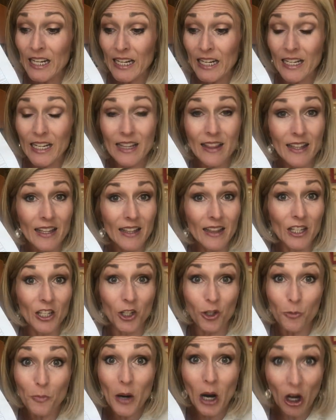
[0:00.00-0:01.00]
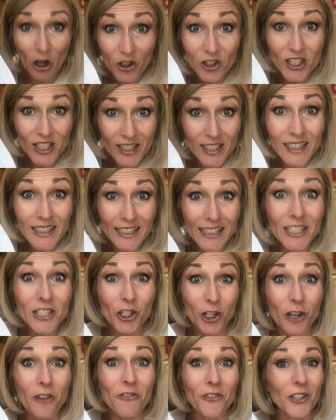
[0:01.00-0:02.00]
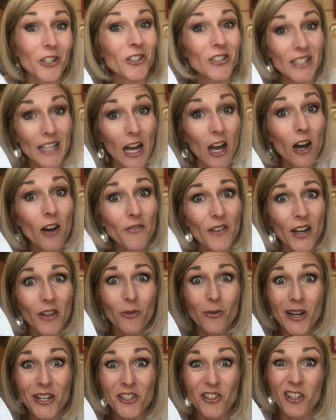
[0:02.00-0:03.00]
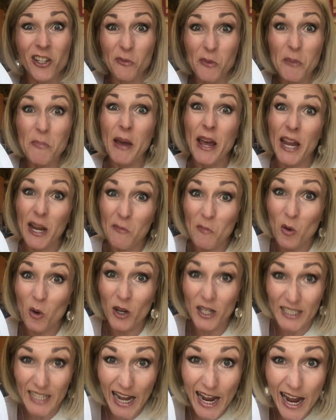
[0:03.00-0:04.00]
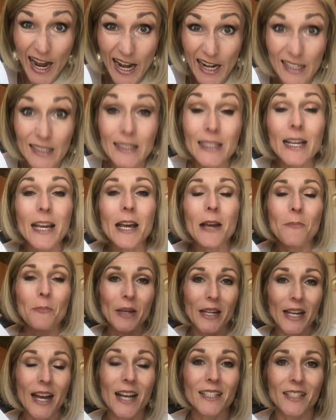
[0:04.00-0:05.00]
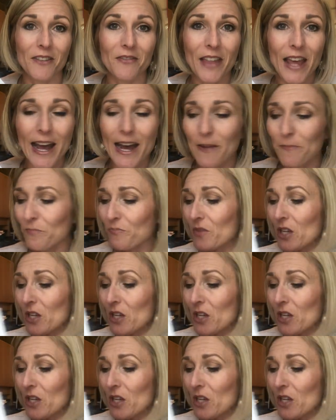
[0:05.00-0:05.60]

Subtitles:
anything that you personally took for yourself. Otherwise, you're going to be paying more in tax because of that.